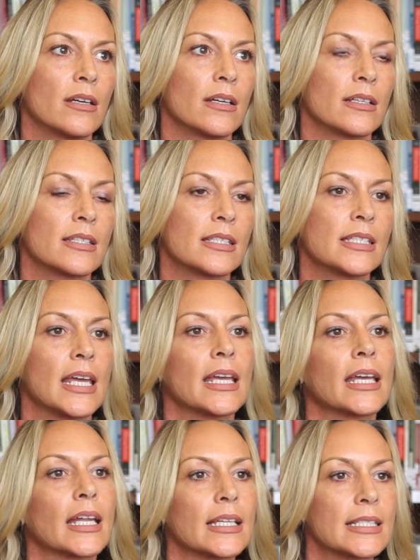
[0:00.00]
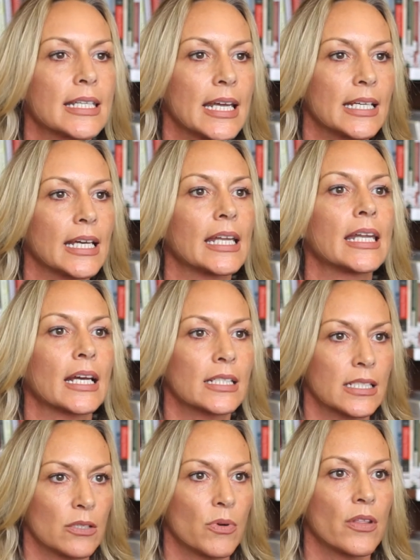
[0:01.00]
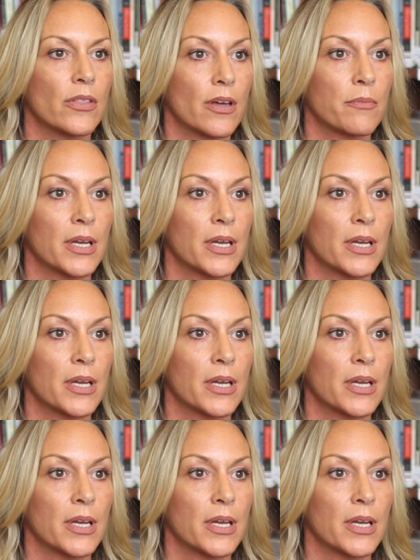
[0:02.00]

stayed connected with them,